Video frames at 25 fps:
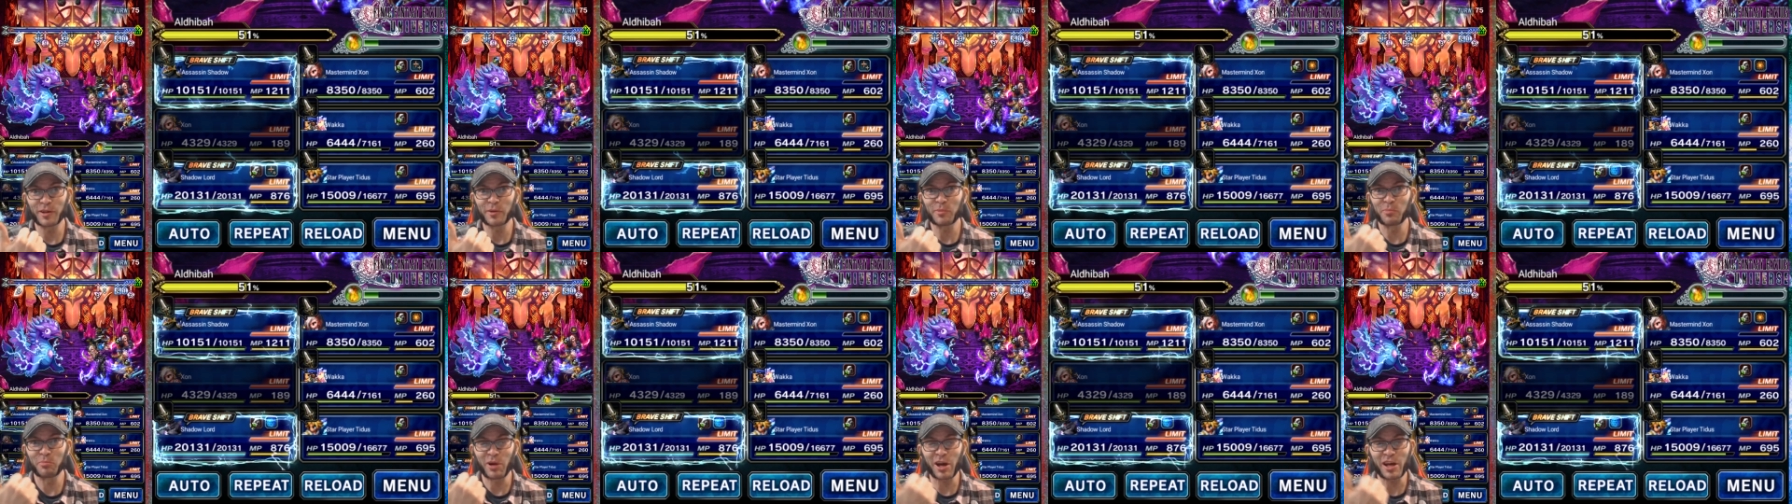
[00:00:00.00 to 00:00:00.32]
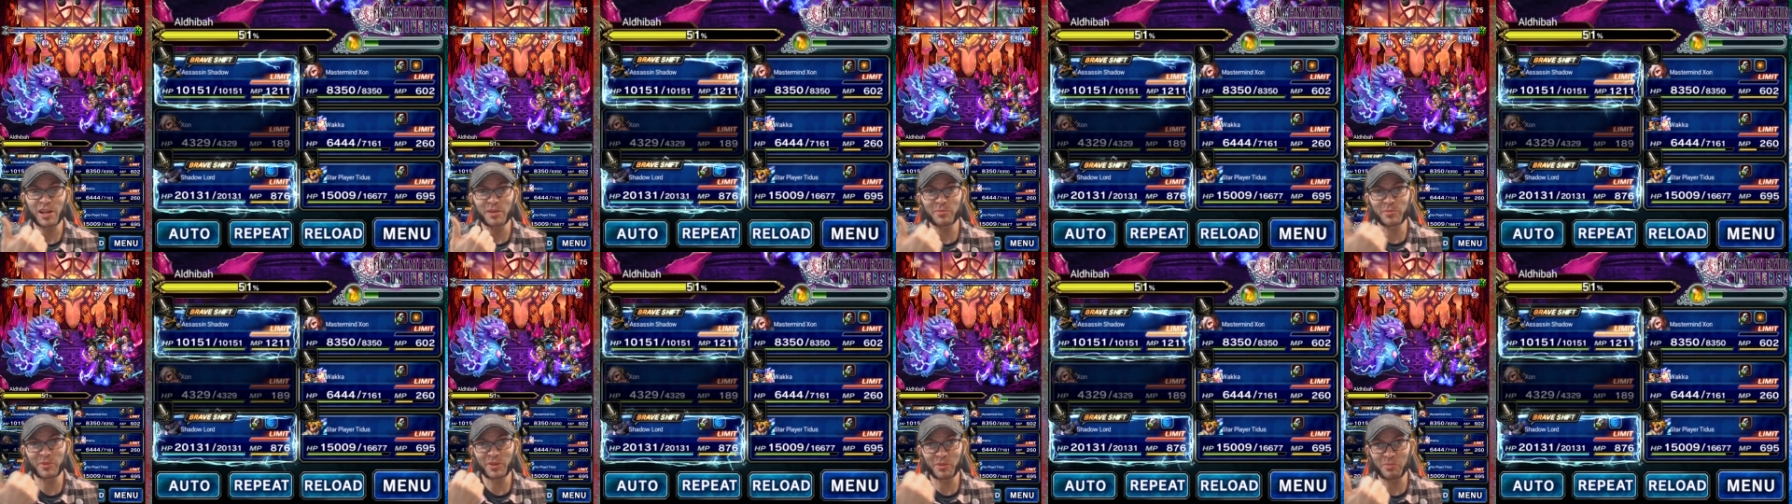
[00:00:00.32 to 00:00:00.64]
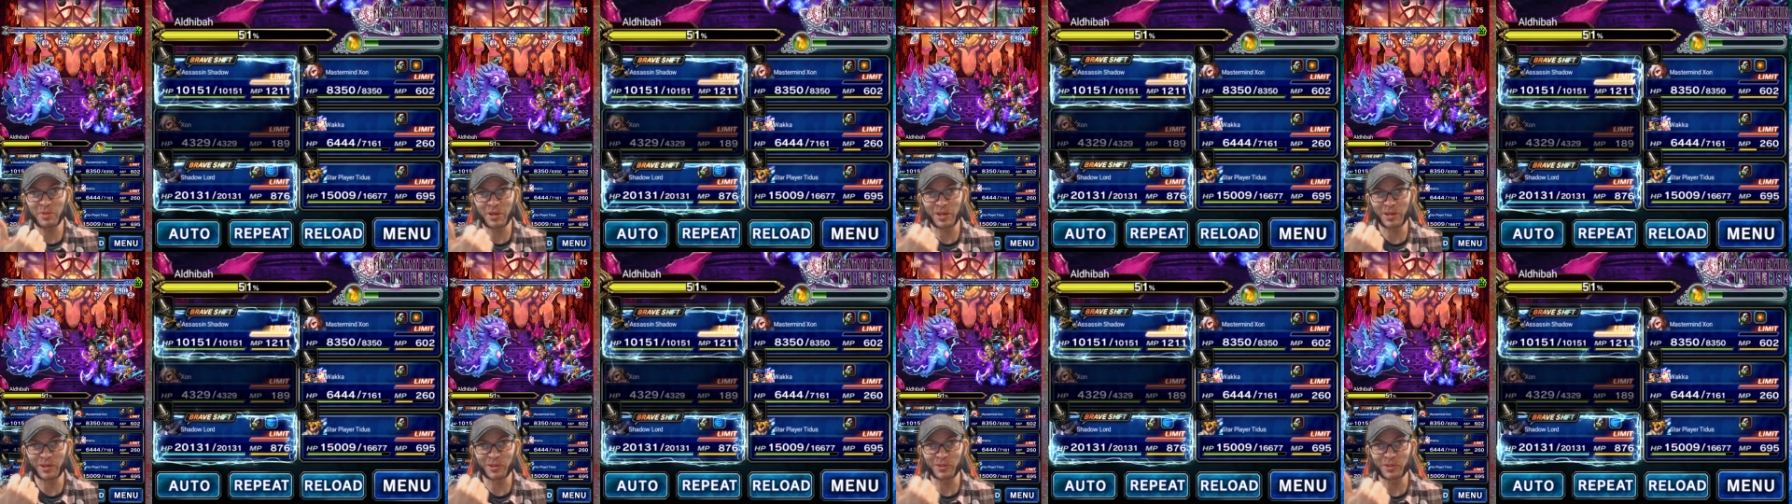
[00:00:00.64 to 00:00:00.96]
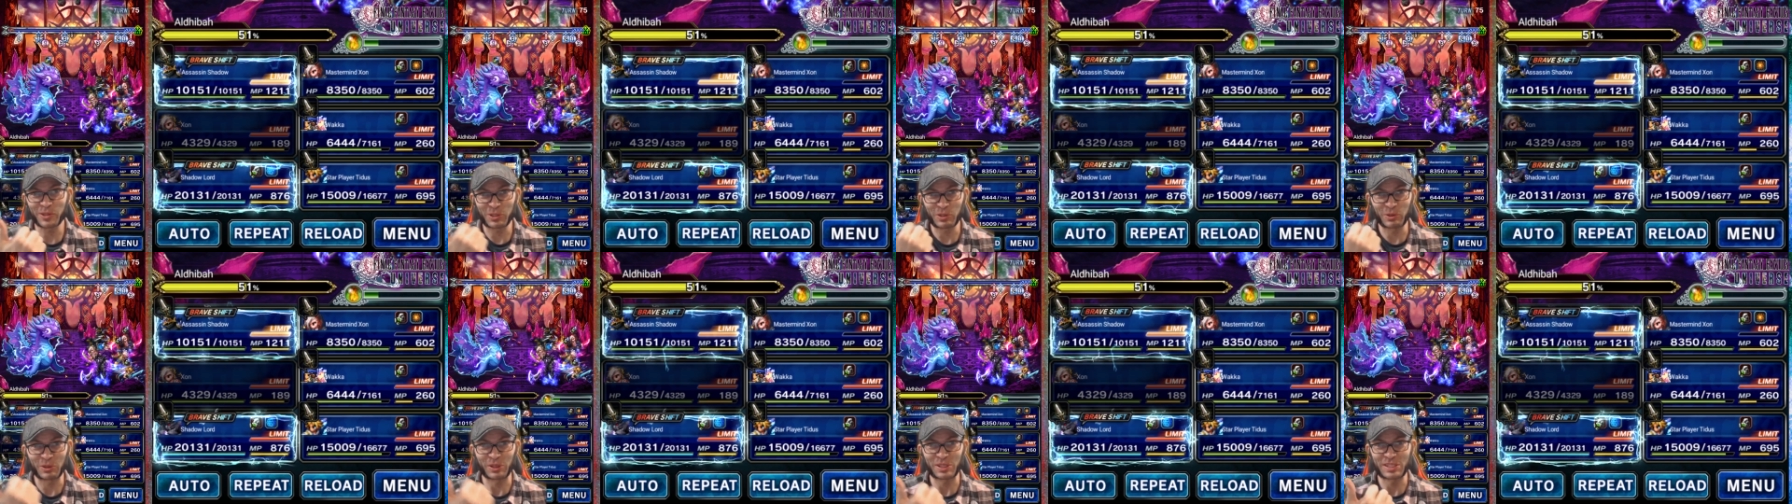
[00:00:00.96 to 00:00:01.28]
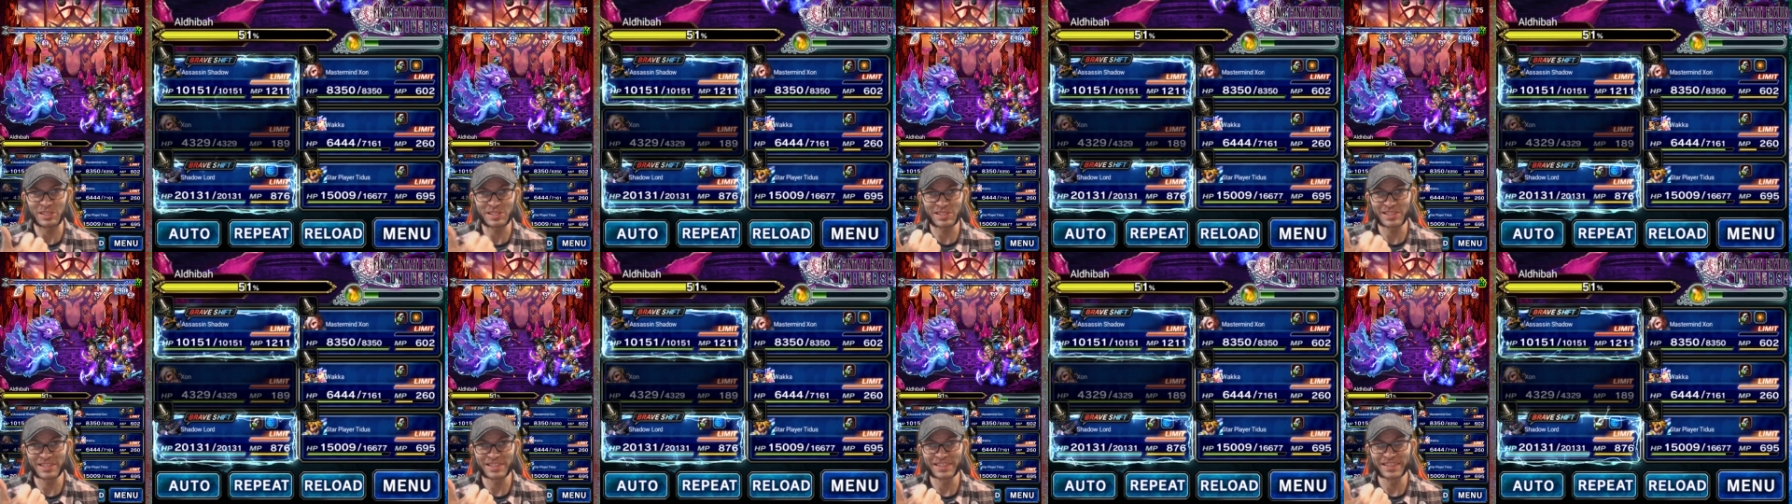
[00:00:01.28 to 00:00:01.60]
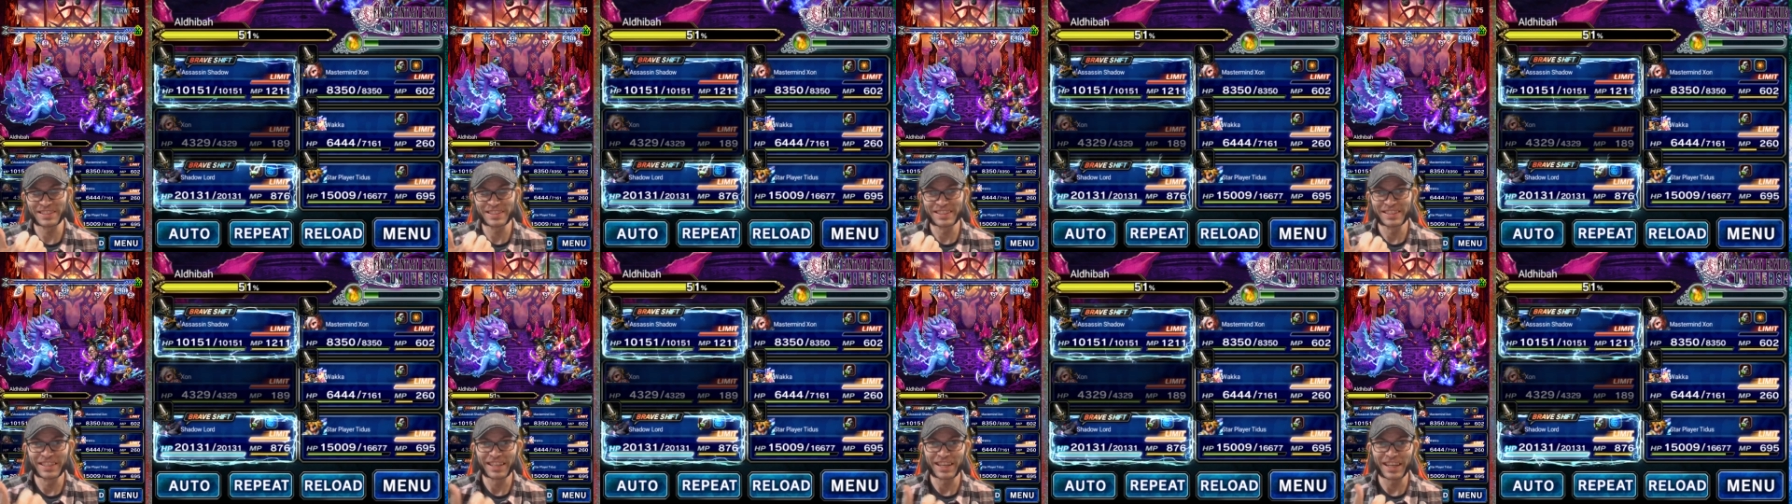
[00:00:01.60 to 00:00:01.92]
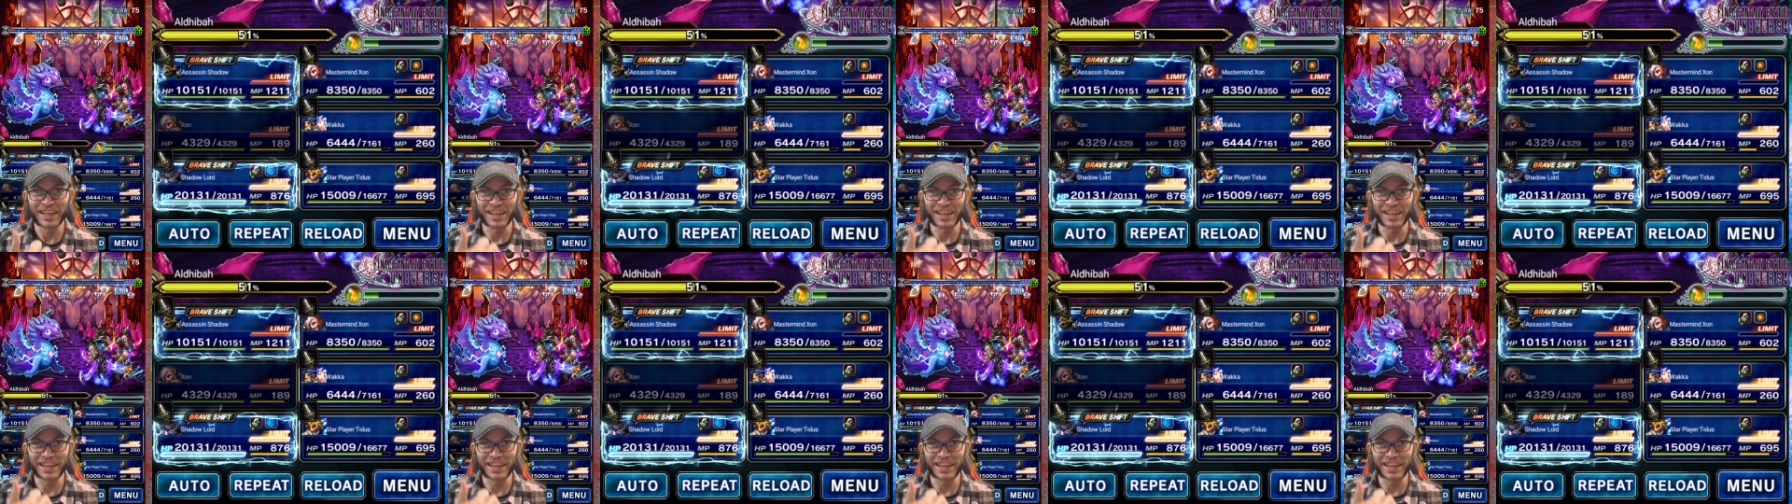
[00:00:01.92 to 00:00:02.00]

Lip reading: bottom of the barrel units.